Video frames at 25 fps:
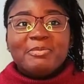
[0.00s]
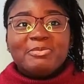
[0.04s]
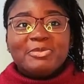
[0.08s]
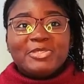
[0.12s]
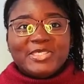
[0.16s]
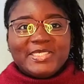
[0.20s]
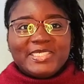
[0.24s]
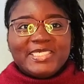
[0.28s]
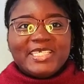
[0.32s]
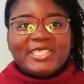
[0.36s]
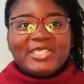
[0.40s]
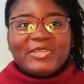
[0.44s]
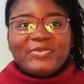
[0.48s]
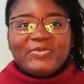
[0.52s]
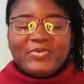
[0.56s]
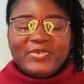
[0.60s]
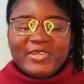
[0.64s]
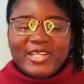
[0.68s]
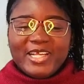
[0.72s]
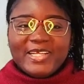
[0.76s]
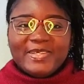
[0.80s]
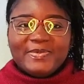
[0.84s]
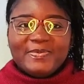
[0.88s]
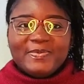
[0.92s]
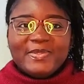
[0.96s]
I'm Tracy
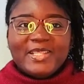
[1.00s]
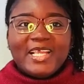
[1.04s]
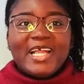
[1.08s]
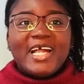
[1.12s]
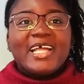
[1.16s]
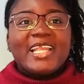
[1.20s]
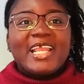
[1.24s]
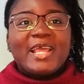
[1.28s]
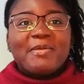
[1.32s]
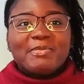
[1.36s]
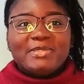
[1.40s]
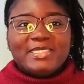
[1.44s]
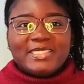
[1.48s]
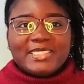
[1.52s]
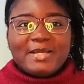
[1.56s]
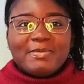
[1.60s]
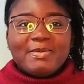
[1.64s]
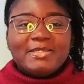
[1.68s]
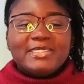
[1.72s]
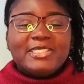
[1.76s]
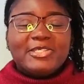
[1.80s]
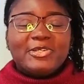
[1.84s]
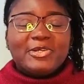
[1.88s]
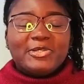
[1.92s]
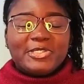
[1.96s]
Anipuna, and I'm a
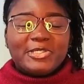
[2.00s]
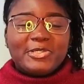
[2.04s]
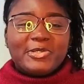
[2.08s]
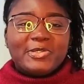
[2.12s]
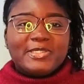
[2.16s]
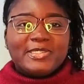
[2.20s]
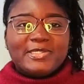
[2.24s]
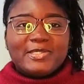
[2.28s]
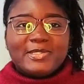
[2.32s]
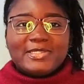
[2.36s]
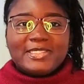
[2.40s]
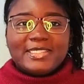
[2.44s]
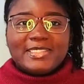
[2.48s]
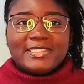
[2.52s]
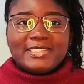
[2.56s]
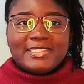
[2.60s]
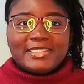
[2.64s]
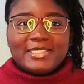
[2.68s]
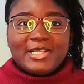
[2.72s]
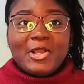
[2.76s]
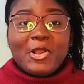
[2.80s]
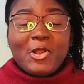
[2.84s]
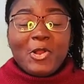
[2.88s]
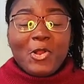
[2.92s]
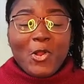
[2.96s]
cybersecurity consultant.
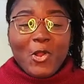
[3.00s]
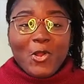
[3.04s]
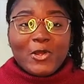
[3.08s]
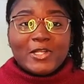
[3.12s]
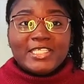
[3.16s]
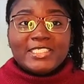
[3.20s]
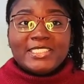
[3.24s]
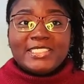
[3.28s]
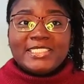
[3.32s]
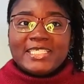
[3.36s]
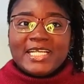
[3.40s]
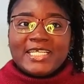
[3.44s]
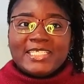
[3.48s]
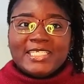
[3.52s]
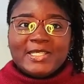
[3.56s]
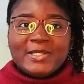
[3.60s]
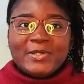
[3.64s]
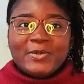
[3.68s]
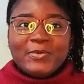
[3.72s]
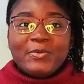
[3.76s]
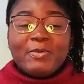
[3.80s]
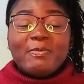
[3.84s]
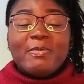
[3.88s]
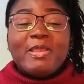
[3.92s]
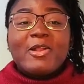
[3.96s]
On this
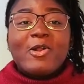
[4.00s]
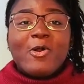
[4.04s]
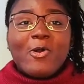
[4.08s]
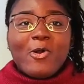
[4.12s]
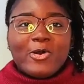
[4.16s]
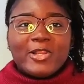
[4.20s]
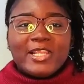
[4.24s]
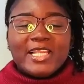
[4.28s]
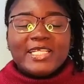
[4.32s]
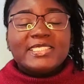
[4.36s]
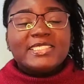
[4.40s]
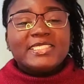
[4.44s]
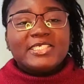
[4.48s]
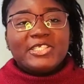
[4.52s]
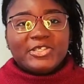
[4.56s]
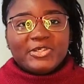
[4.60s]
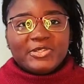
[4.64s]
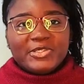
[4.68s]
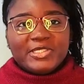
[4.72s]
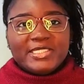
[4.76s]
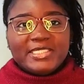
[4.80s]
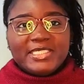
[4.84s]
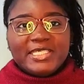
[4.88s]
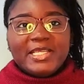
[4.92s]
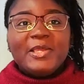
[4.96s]
channel, we make online
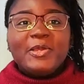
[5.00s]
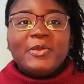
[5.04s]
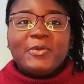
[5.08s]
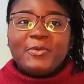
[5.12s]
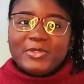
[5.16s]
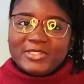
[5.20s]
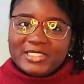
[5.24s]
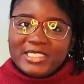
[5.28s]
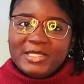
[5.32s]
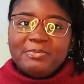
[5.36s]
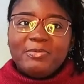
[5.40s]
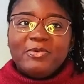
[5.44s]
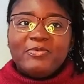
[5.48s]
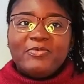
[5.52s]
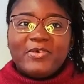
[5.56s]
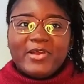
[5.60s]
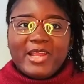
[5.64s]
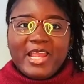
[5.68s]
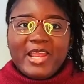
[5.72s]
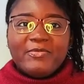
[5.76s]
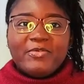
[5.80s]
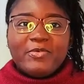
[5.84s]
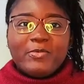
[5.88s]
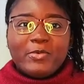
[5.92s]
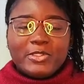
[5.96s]
security simple
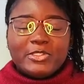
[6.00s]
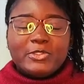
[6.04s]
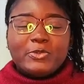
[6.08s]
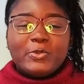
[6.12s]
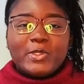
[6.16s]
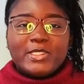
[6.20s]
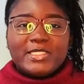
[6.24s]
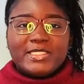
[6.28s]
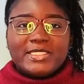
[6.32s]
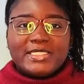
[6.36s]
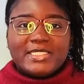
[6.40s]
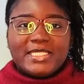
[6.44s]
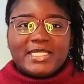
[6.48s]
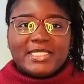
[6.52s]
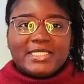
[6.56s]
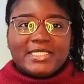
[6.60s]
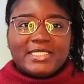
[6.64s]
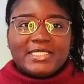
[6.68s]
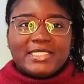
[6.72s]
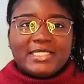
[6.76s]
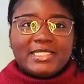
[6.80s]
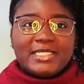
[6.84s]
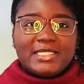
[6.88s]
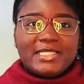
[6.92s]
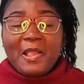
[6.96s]
for everyone to understand.
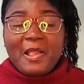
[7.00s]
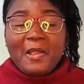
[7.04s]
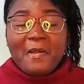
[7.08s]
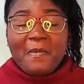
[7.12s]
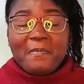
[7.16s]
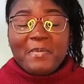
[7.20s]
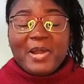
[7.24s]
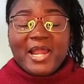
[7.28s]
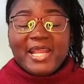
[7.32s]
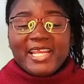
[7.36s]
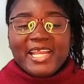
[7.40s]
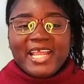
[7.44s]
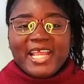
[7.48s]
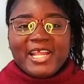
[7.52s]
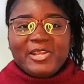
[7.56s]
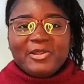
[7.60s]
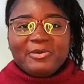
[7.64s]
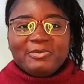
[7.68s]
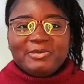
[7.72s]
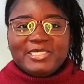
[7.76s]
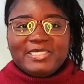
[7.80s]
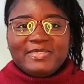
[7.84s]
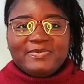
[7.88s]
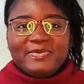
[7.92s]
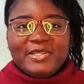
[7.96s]
By the end
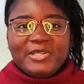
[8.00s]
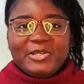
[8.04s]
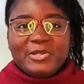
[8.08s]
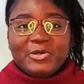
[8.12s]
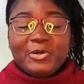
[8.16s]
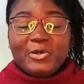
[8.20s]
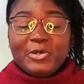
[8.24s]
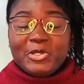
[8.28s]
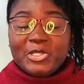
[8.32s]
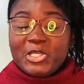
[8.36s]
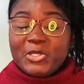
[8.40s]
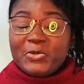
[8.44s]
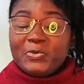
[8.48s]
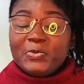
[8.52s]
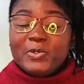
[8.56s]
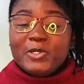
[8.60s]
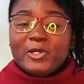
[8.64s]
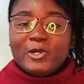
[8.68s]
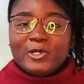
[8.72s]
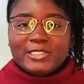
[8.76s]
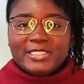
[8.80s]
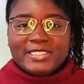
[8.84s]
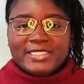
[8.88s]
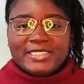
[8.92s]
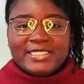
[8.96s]
of this video, you would
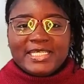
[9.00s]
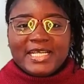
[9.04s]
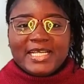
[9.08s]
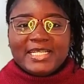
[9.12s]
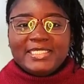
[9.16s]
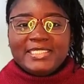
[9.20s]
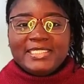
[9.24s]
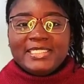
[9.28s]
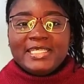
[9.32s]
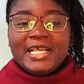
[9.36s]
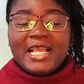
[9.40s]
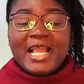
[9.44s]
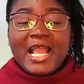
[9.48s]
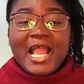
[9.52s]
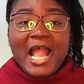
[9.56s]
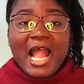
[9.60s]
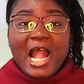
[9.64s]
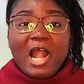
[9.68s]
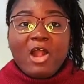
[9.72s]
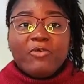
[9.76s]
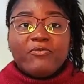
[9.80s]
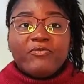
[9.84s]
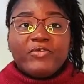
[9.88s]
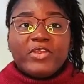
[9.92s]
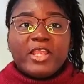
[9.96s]
understand
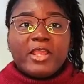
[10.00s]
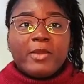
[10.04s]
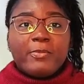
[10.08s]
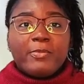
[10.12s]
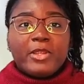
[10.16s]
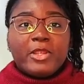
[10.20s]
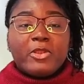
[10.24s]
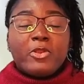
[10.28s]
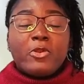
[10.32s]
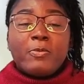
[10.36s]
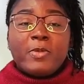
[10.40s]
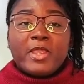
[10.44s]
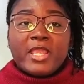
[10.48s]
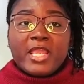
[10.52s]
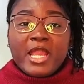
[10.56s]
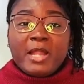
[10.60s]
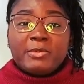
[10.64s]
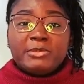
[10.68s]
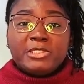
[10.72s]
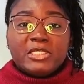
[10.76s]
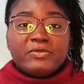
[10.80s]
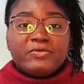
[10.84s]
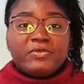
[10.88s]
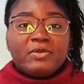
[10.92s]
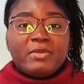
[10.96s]
how fingerprint could be
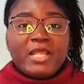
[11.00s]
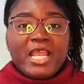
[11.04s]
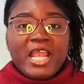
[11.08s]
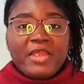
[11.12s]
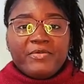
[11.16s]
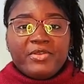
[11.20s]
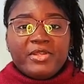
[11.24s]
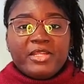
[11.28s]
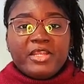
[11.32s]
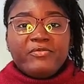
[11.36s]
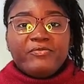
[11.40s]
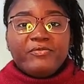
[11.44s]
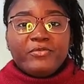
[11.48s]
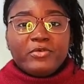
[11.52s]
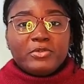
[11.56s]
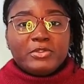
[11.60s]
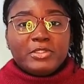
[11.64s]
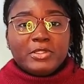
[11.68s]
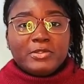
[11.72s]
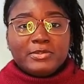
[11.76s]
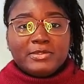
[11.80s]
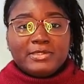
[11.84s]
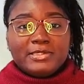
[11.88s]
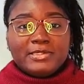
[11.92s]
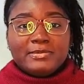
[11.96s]
captured from everyday
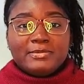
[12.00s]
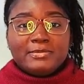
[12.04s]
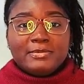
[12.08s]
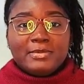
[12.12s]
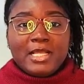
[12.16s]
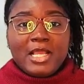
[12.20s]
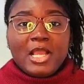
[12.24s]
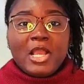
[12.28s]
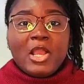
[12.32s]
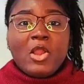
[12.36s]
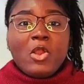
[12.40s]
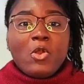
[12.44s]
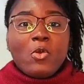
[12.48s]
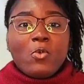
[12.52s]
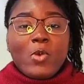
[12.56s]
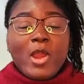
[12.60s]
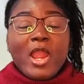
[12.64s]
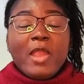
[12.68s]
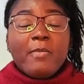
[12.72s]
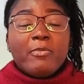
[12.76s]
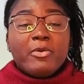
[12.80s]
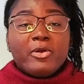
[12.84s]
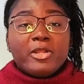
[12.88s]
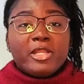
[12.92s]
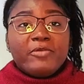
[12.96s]
photos,
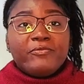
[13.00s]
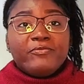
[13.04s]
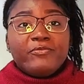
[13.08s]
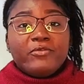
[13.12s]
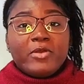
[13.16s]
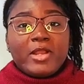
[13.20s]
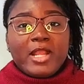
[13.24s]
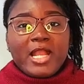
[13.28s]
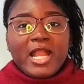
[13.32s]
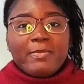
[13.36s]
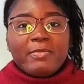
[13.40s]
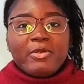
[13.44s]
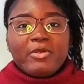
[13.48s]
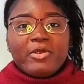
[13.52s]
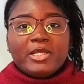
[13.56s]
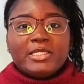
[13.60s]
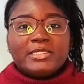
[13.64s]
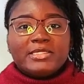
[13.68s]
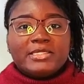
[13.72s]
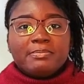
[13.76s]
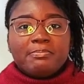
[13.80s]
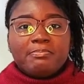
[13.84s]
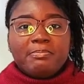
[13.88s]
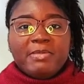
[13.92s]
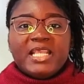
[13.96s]
why modern phone
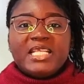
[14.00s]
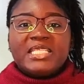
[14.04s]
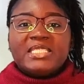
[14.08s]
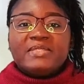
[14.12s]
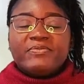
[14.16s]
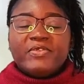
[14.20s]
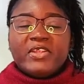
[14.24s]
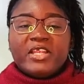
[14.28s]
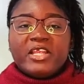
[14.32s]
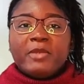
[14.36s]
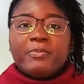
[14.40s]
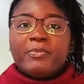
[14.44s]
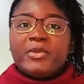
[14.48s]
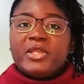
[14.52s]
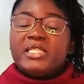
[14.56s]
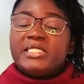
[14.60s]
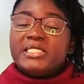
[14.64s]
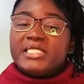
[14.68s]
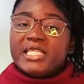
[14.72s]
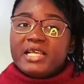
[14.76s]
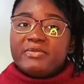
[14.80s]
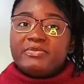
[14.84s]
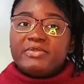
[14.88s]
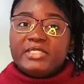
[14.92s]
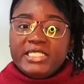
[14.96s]
cameras makes
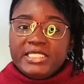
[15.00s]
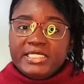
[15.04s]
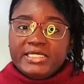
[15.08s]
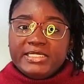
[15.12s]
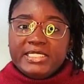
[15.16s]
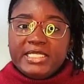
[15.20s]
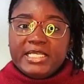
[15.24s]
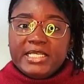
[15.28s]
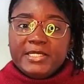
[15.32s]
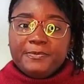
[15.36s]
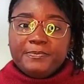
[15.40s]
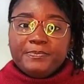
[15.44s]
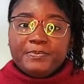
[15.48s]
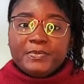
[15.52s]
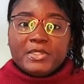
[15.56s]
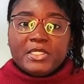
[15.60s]
fingerprint theft easier,